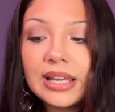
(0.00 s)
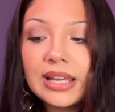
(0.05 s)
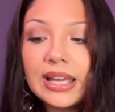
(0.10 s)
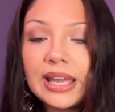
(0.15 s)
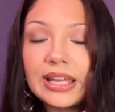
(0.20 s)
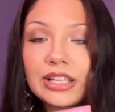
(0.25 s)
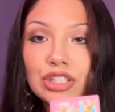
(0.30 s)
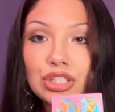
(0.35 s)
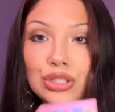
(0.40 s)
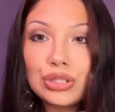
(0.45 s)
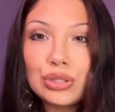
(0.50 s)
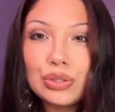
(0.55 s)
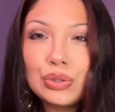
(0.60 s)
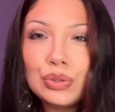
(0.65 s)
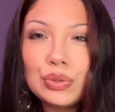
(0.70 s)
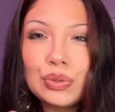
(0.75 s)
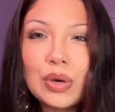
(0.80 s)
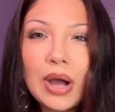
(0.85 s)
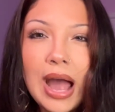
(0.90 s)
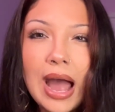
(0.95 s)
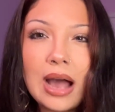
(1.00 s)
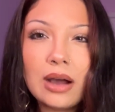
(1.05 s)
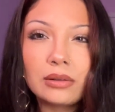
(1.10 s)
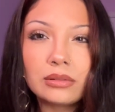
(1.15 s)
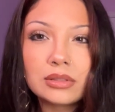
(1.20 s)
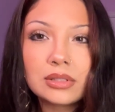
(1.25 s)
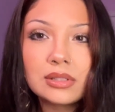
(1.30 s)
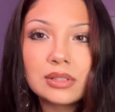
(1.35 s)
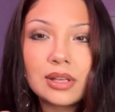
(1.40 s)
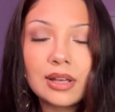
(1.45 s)
get you
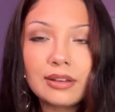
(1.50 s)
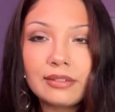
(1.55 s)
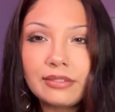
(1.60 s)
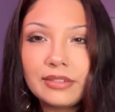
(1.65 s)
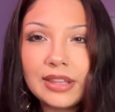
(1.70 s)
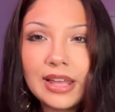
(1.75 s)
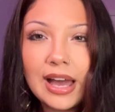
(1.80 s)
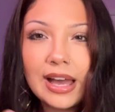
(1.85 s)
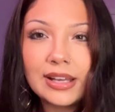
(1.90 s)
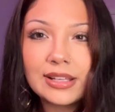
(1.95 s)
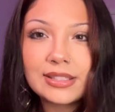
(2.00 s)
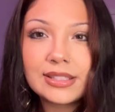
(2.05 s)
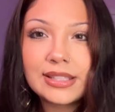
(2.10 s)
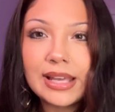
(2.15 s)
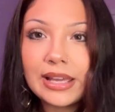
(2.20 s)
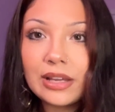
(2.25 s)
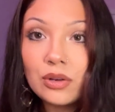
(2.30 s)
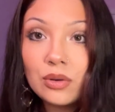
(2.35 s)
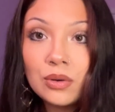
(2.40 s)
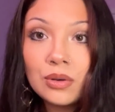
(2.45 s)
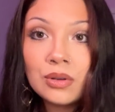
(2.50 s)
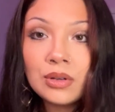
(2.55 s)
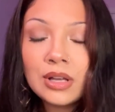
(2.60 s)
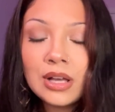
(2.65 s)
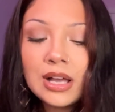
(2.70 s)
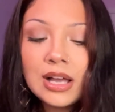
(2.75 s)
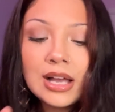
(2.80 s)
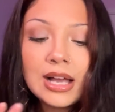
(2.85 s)
out of that cycle,